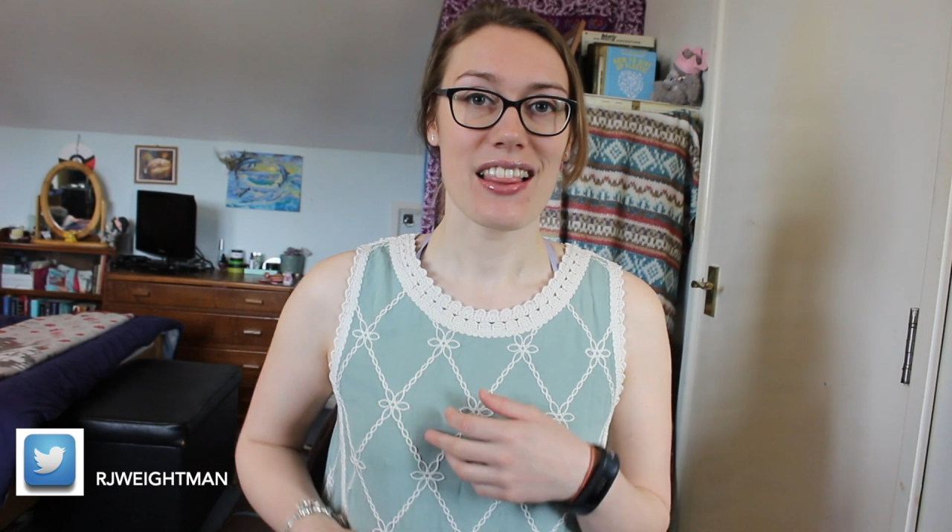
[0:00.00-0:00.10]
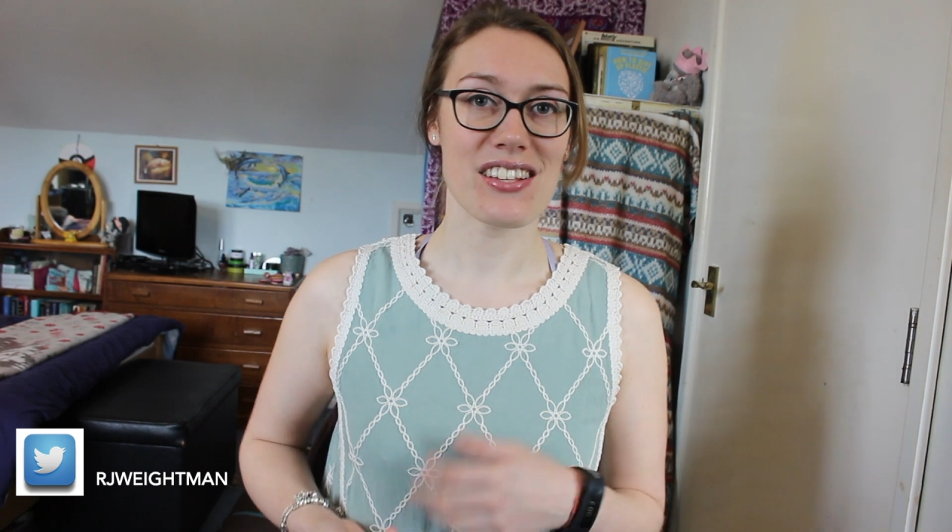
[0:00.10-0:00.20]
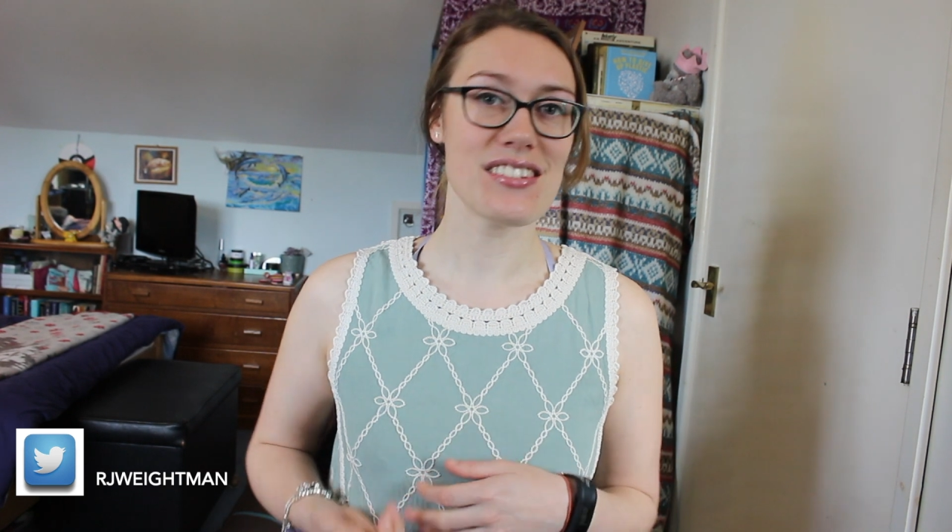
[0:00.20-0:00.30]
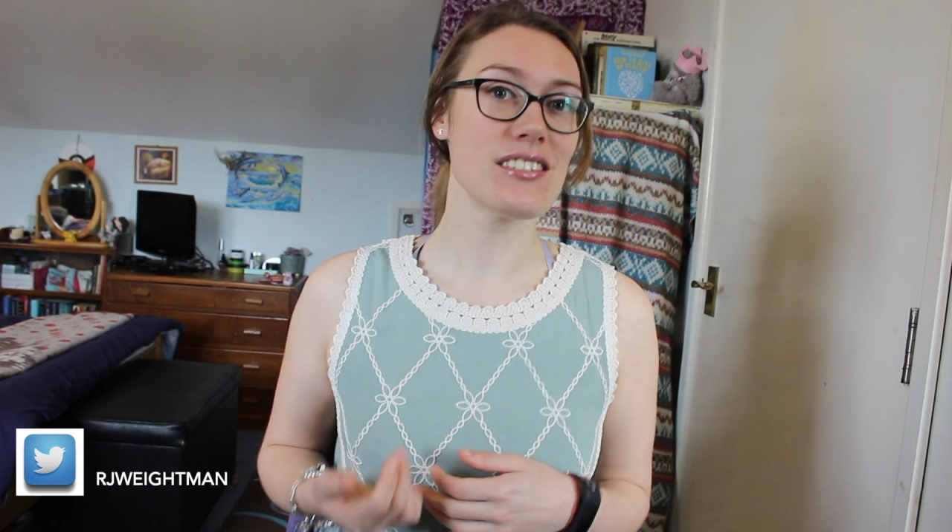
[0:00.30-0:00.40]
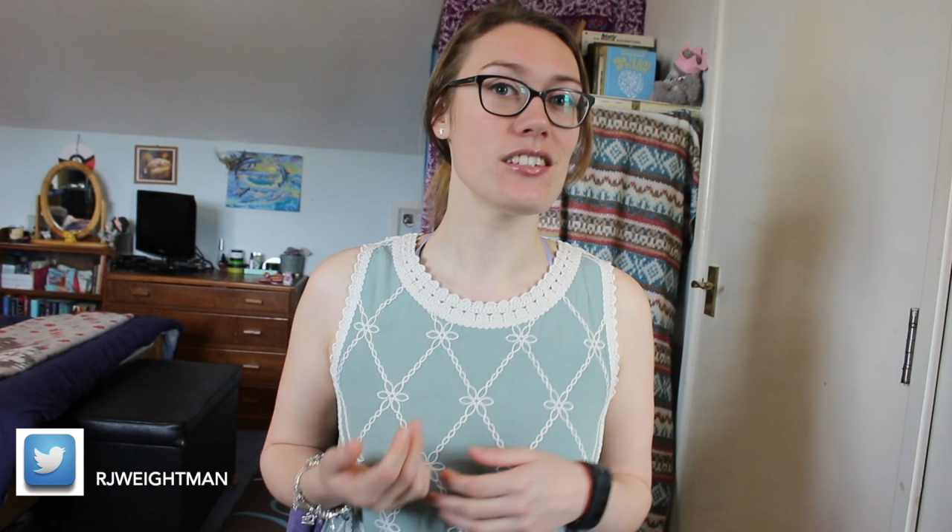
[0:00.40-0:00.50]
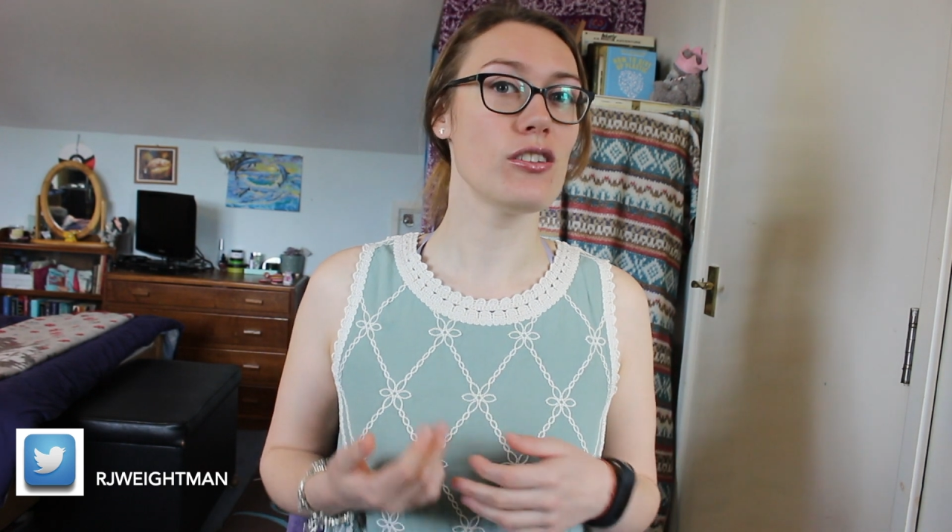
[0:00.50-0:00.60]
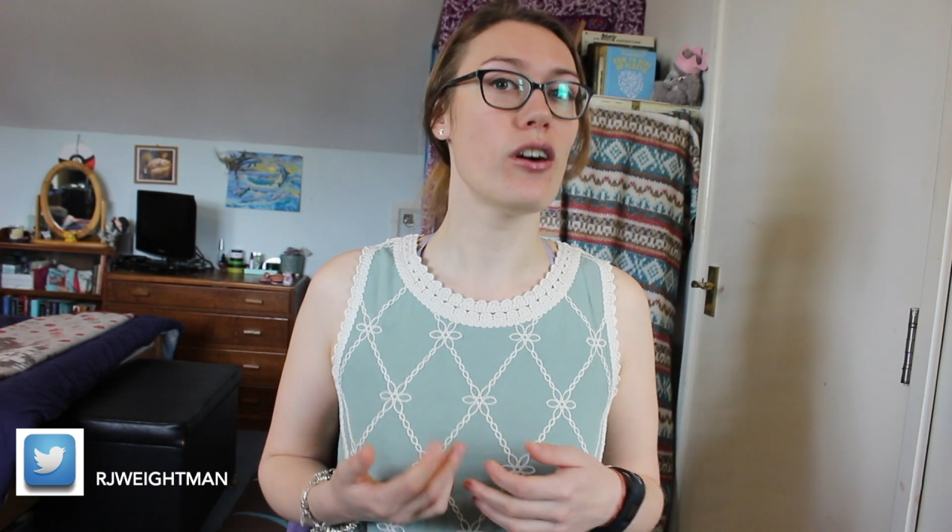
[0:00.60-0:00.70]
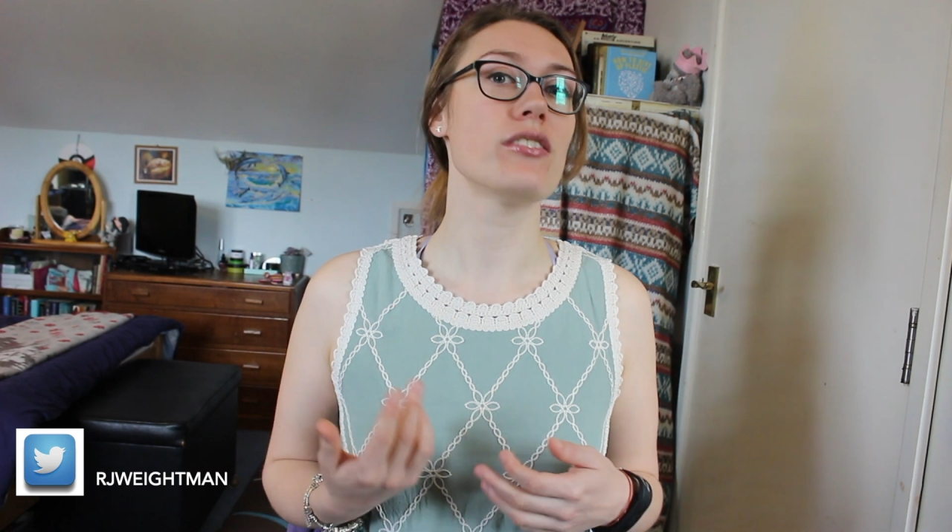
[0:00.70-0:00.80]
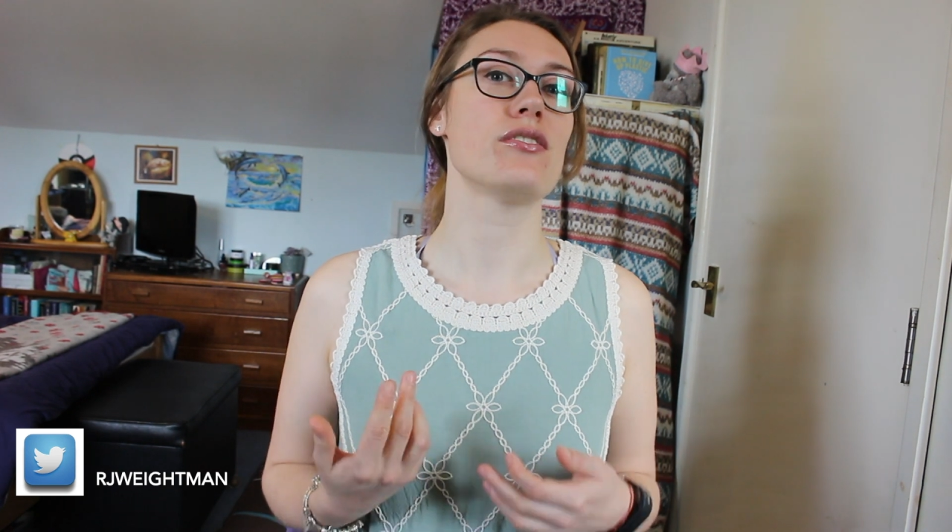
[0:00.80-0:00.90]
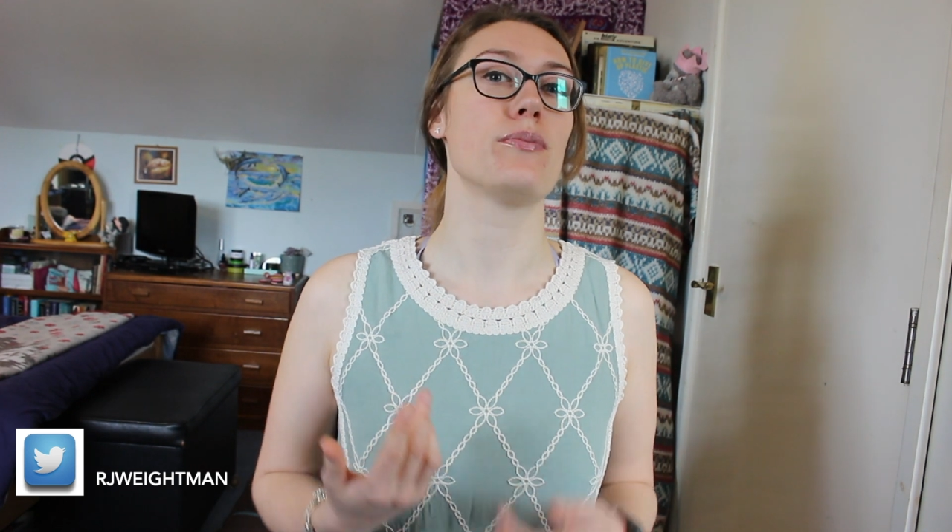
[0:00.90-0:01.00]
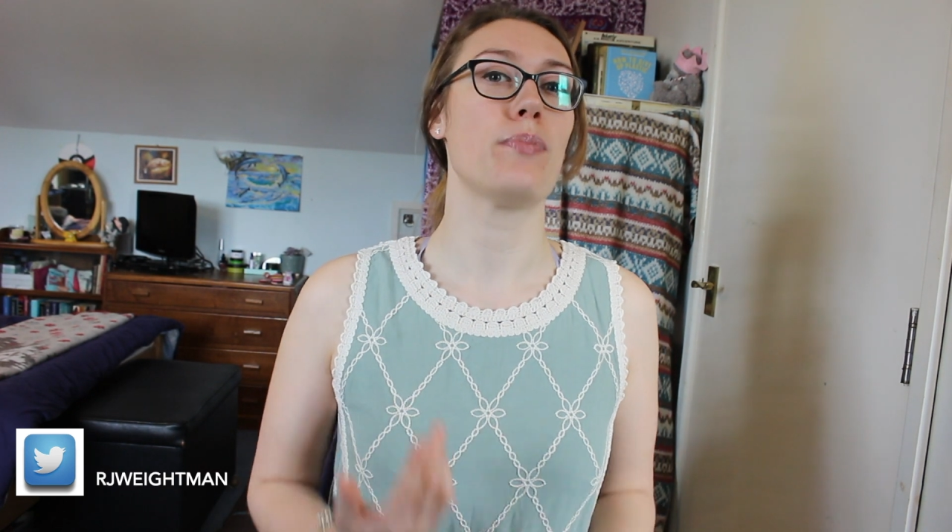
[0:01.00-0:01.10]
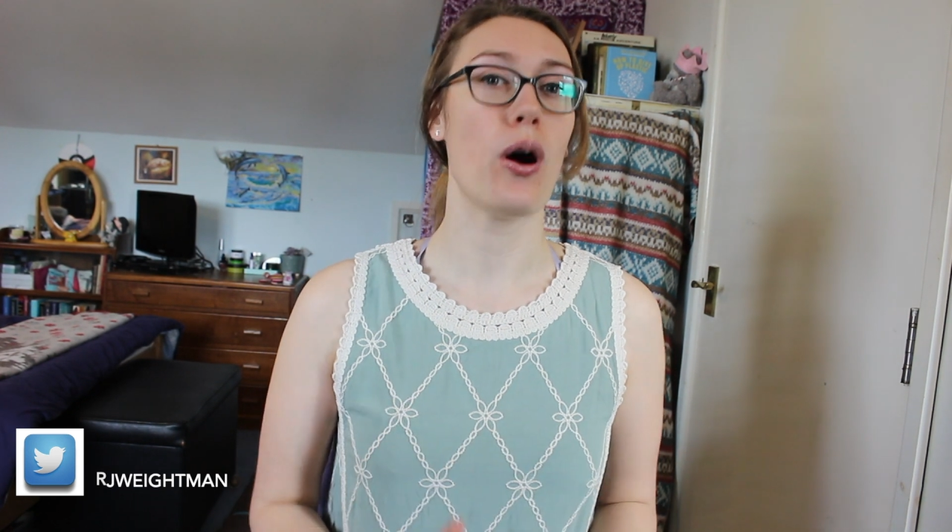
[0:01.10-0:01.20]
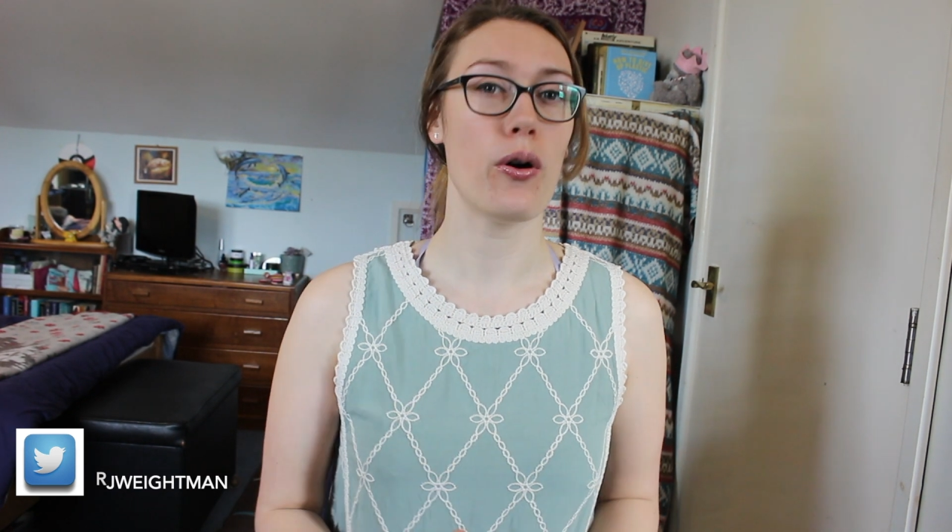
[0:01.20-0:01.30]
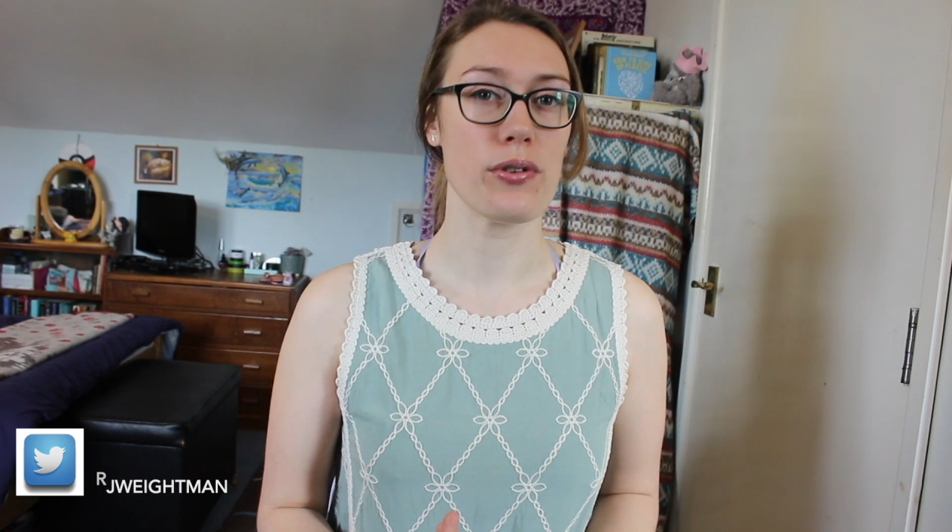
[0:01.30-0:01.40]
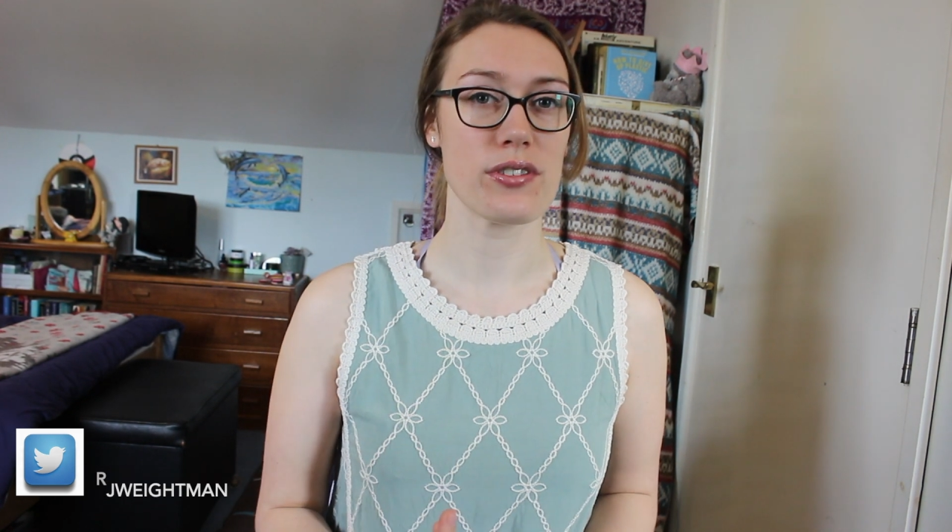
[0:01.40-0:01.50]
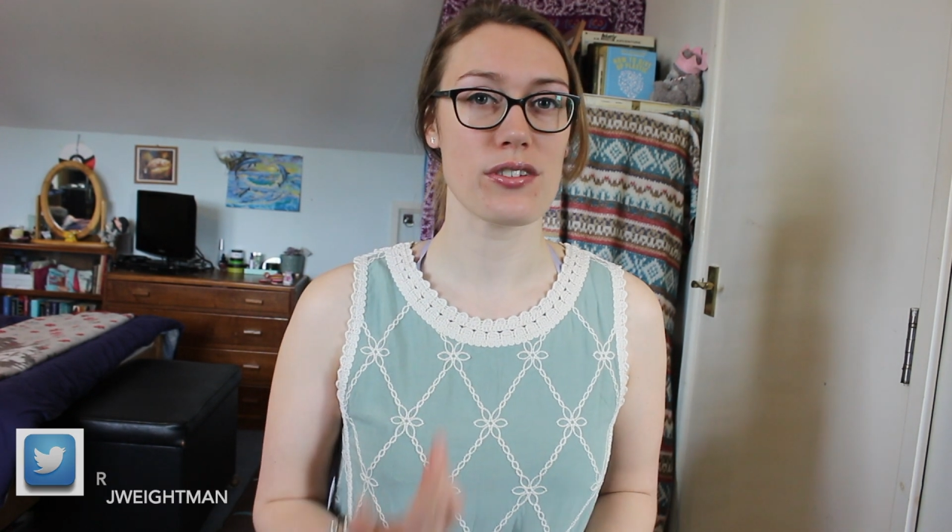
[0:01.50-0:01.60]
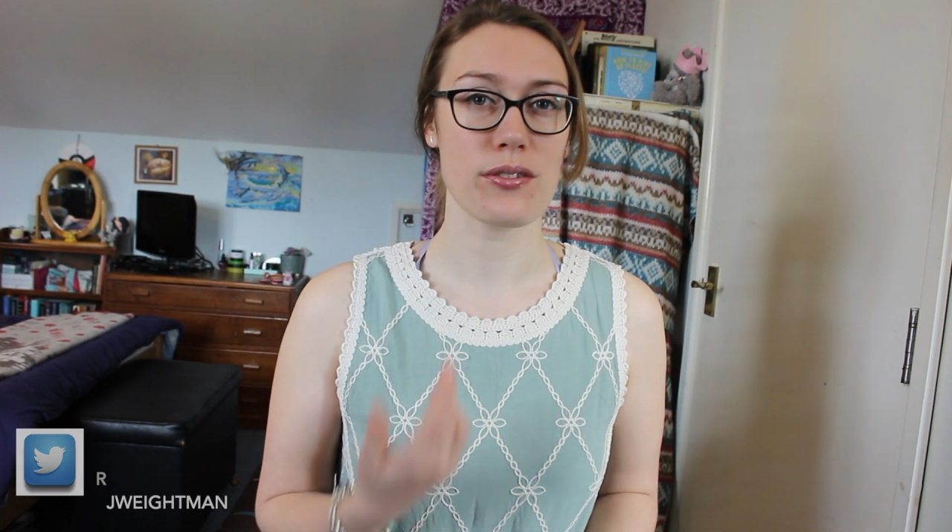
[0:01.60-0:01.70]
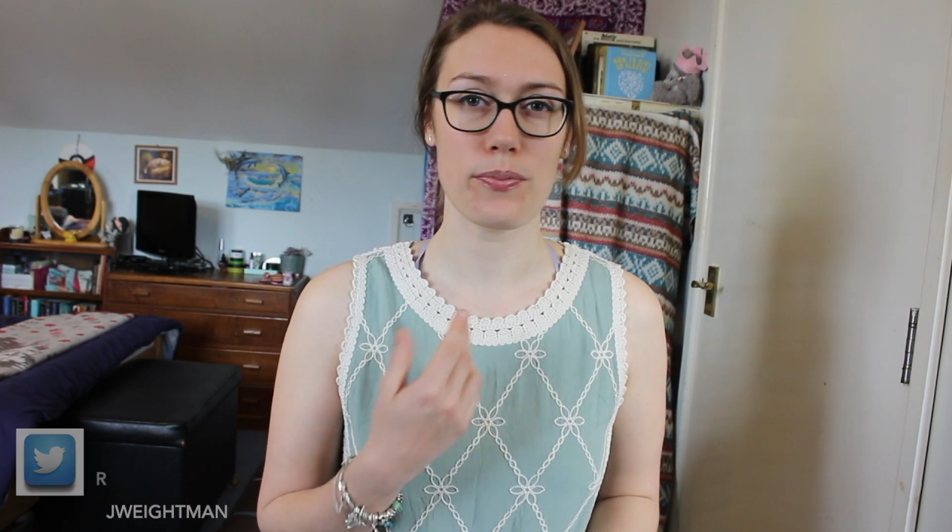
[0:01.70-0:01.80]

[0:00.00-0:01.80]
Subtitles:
This is a lot to post,